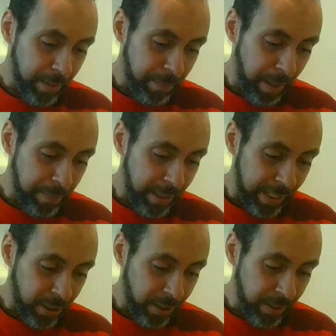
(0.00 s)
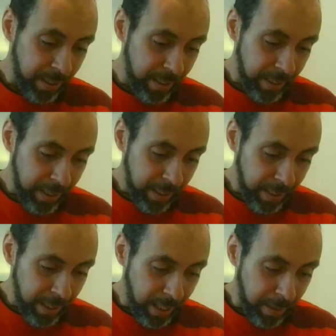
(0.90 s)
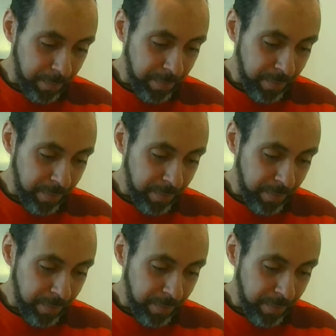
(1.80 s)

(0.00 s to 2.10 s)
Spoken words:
population. Um,